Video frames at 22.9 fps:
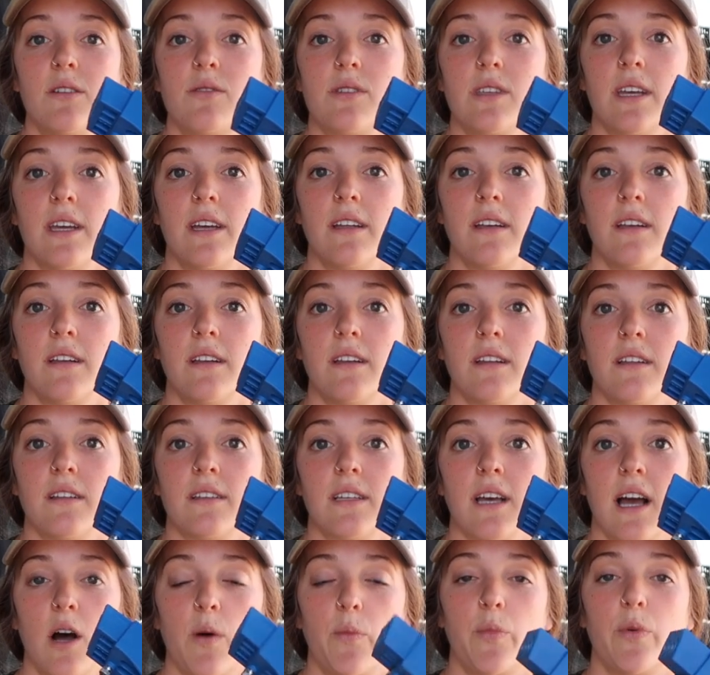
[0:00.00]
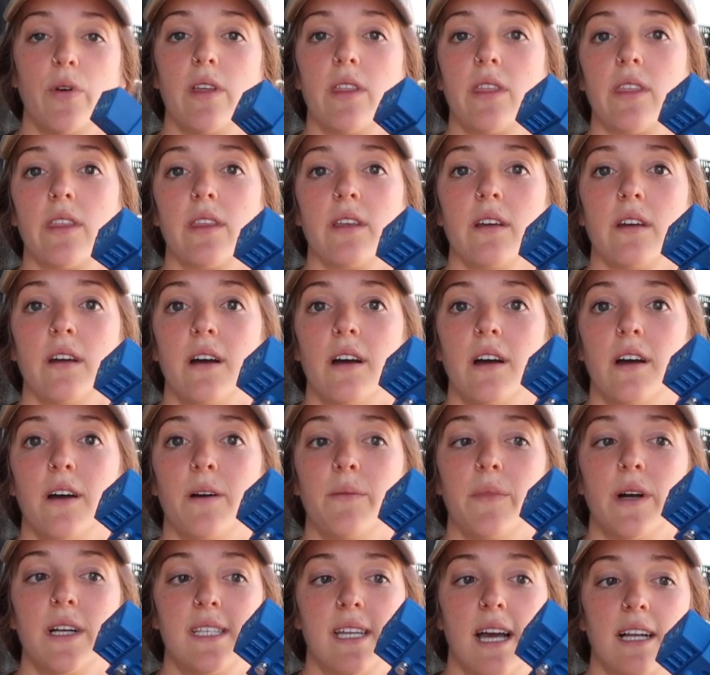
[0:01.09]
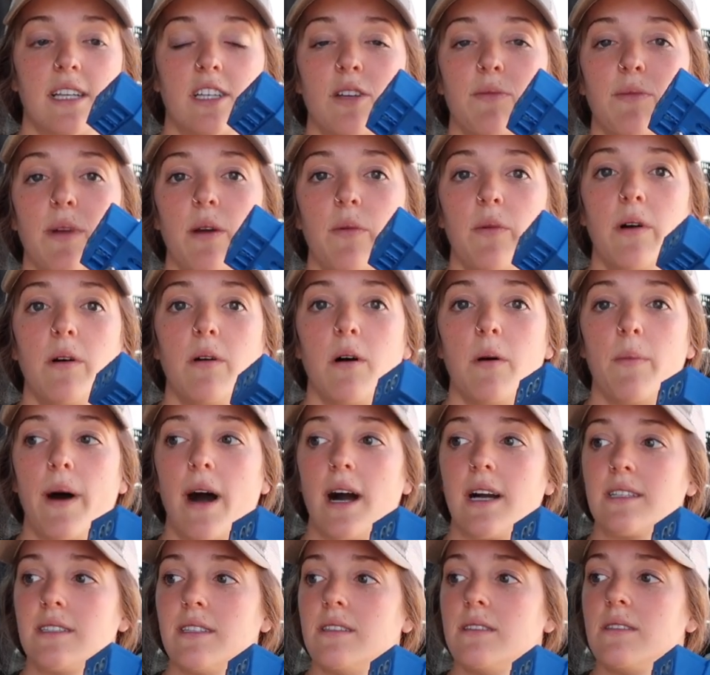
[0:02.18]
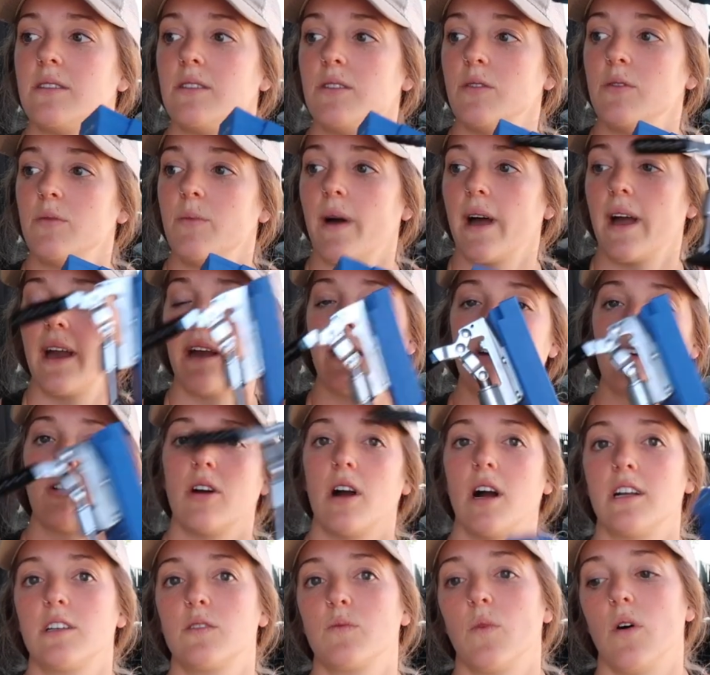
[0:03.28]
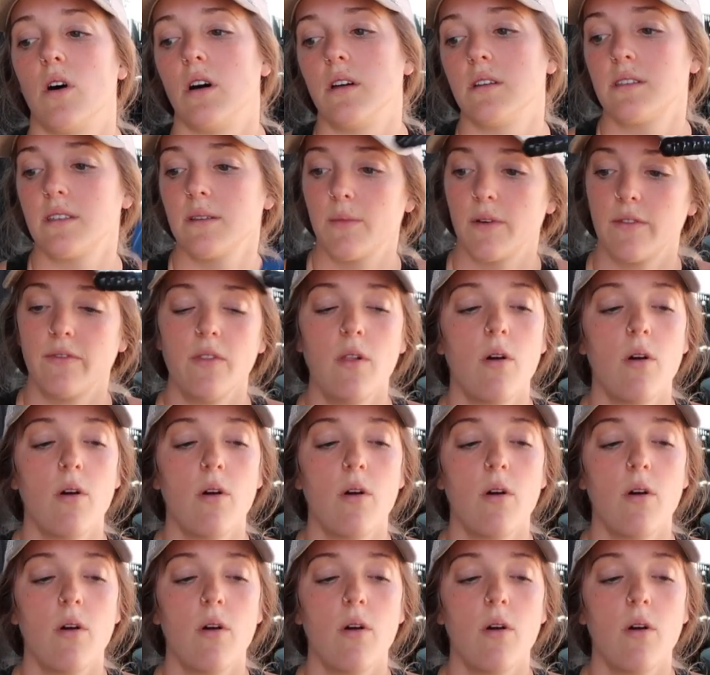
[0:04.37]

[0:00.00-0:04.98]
use it to help with um, attaching my wheel boxes to my garage walls and my